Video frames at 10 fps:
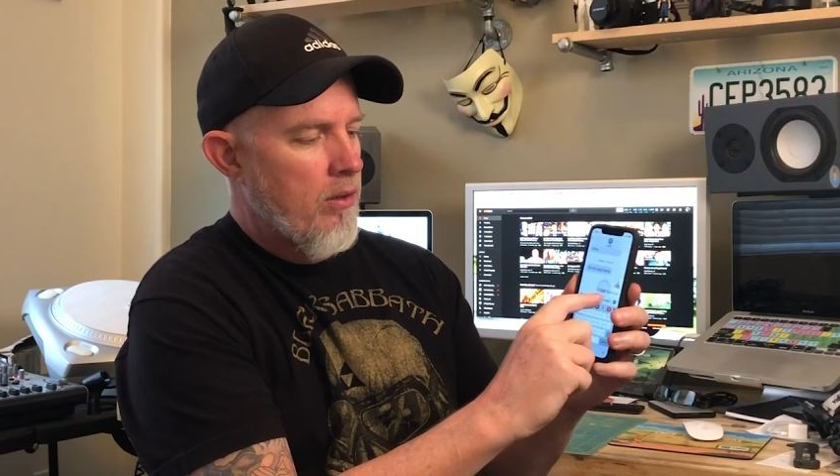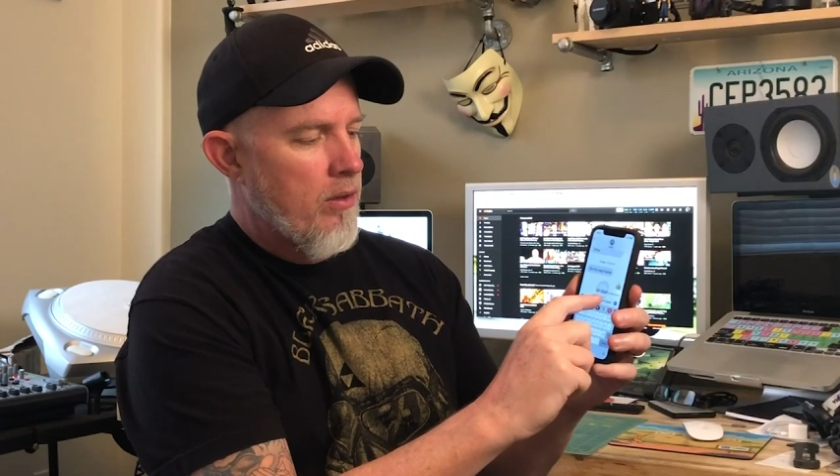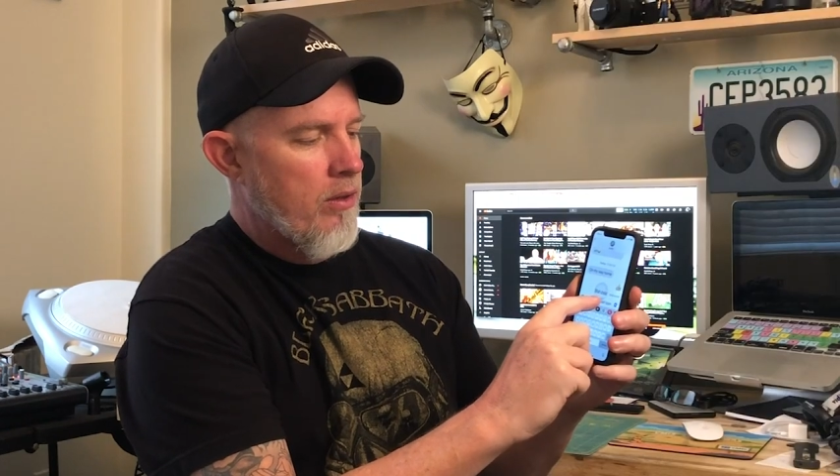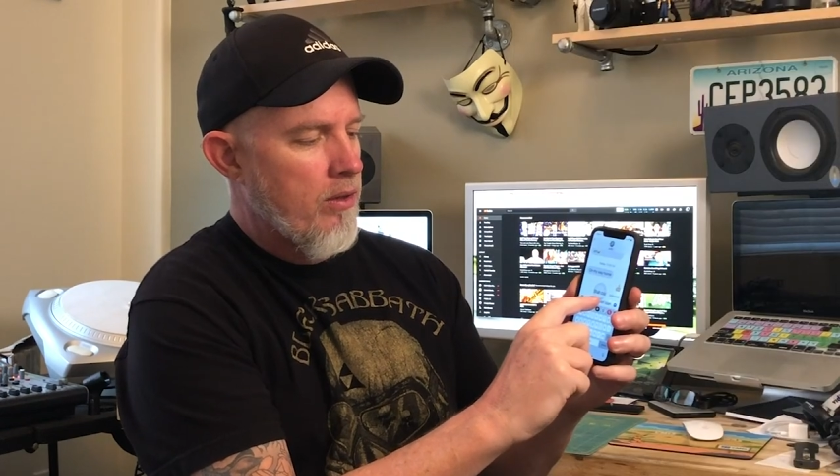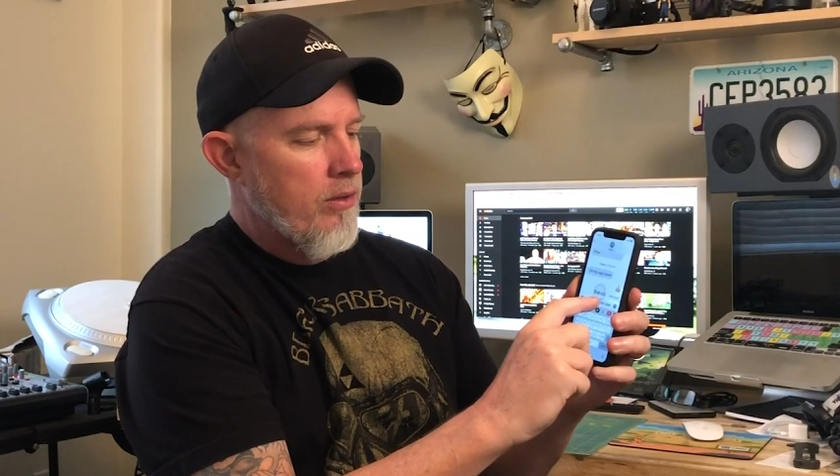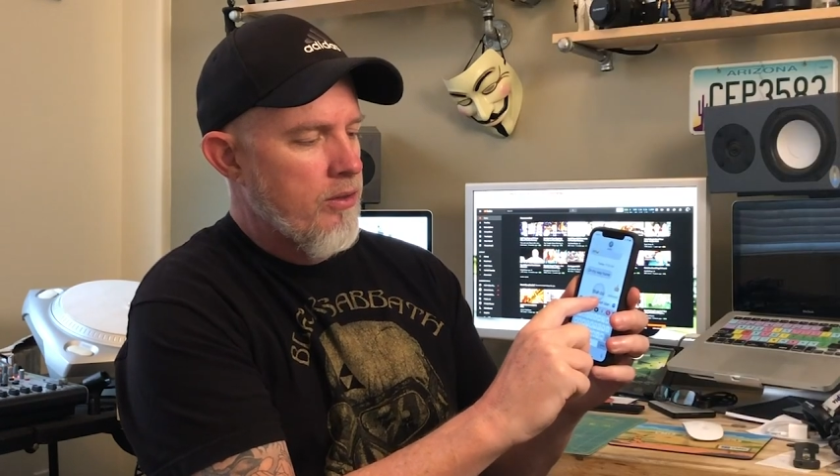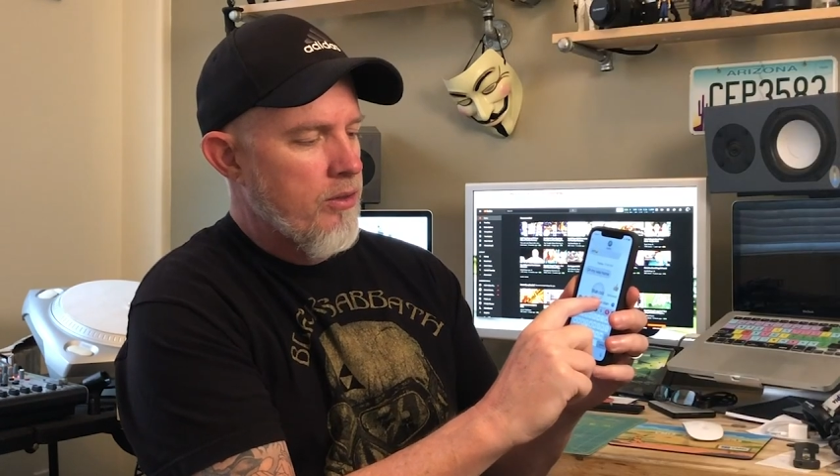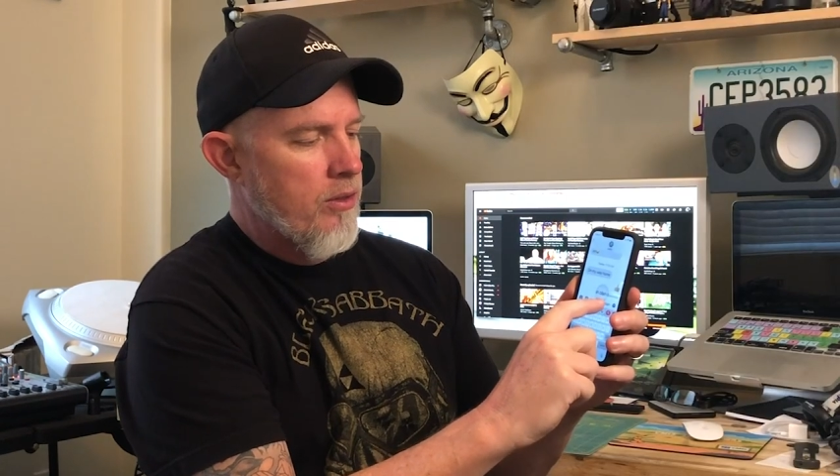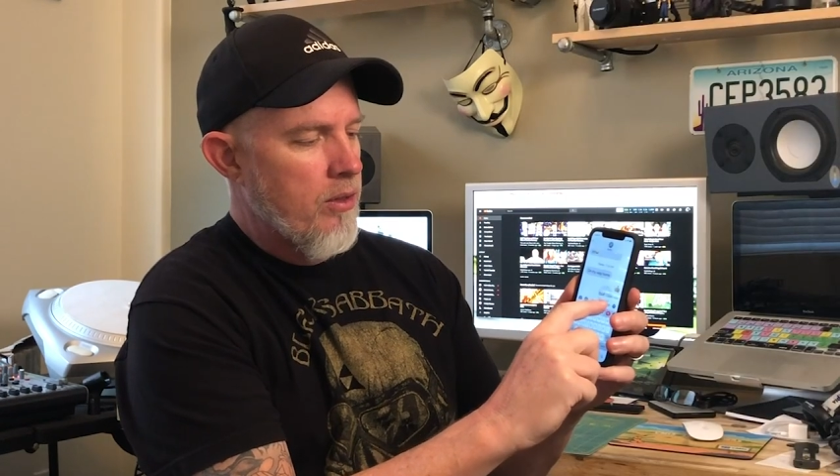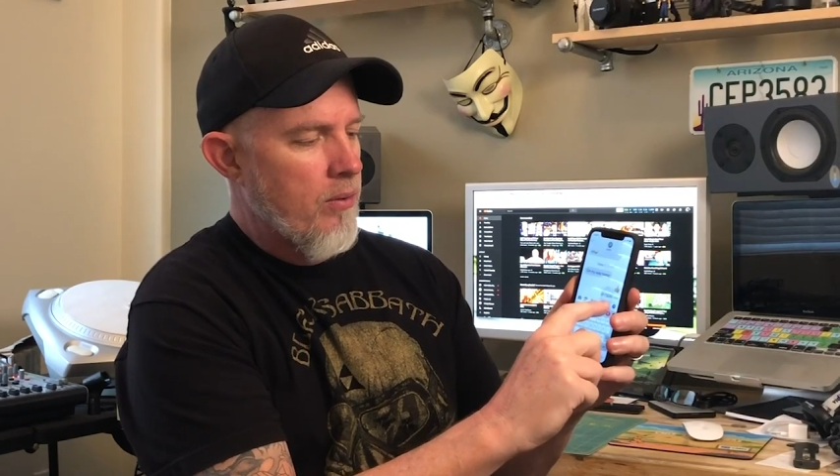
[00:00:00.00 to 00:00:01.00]
the
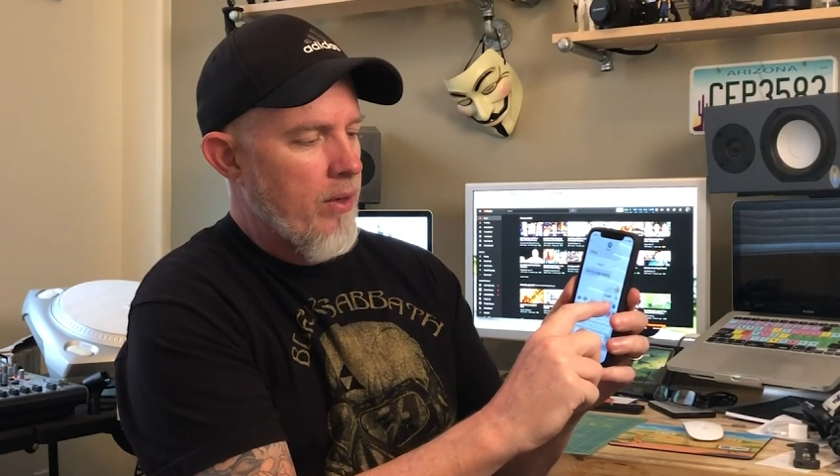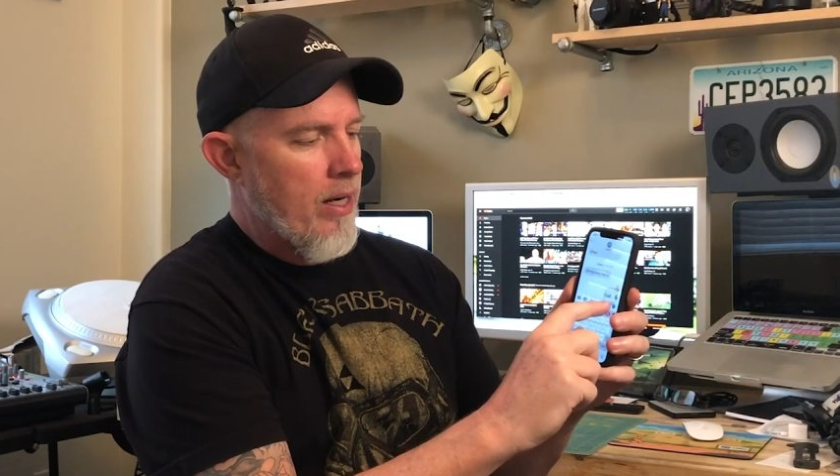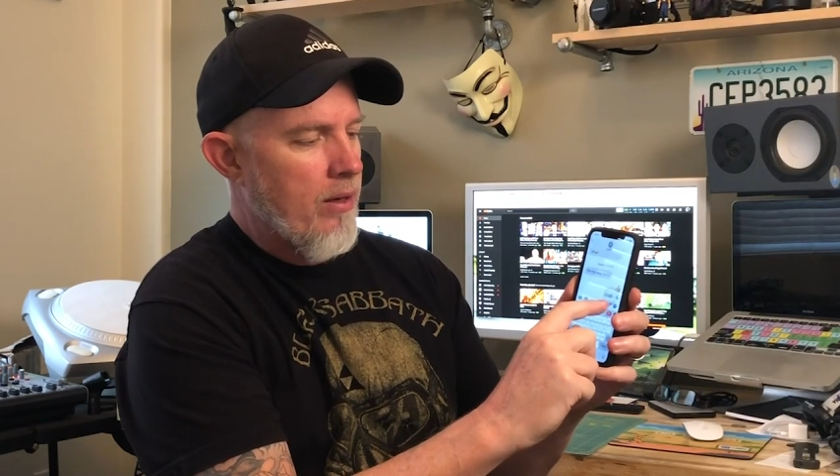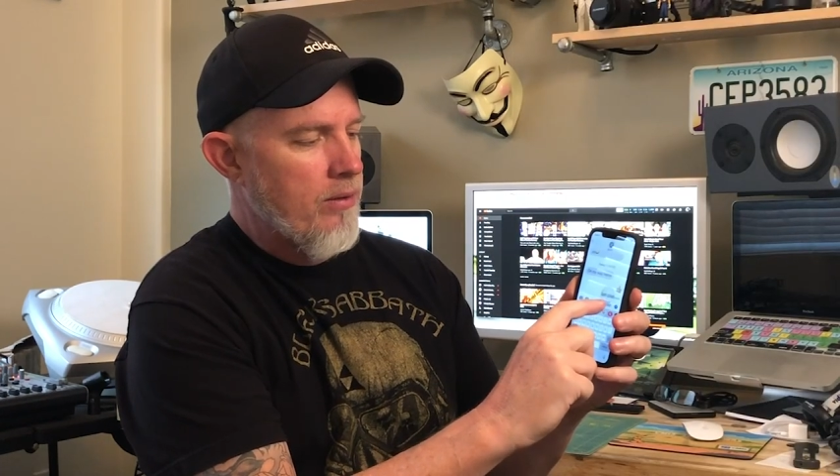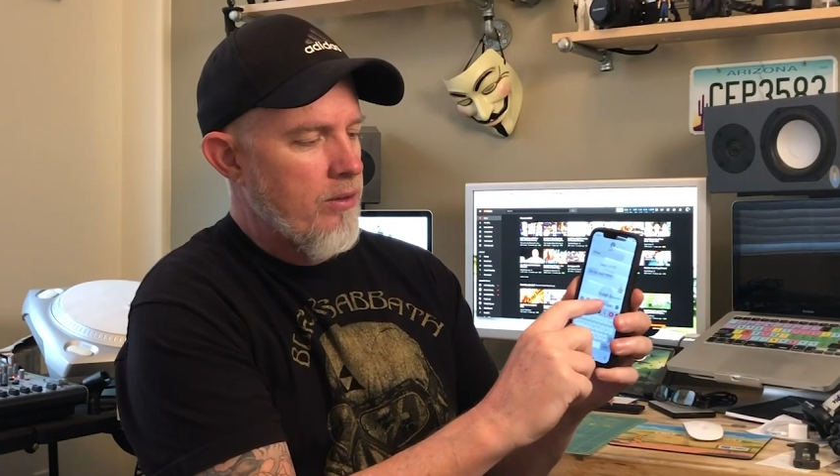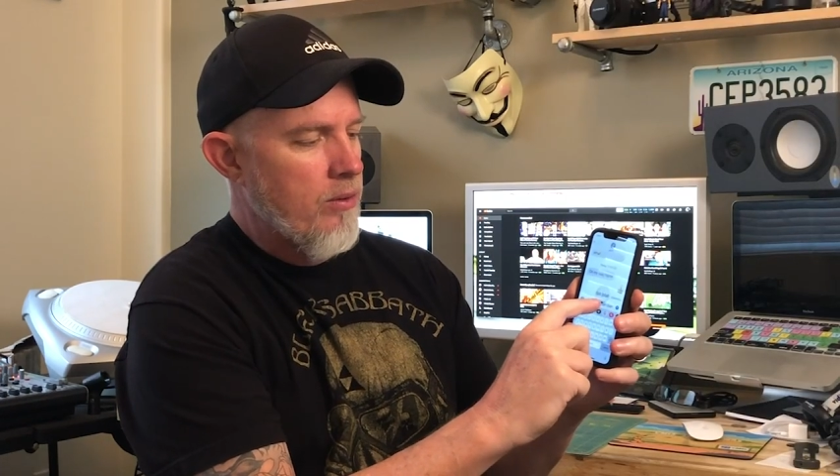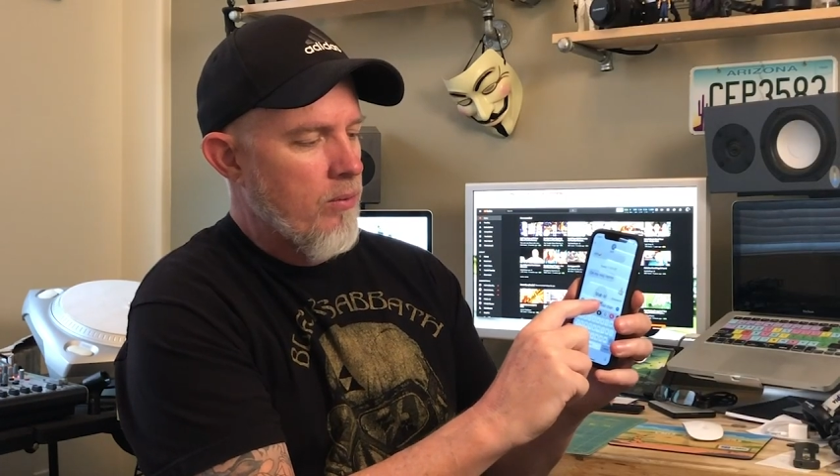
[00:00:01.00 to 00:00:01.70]
cursor around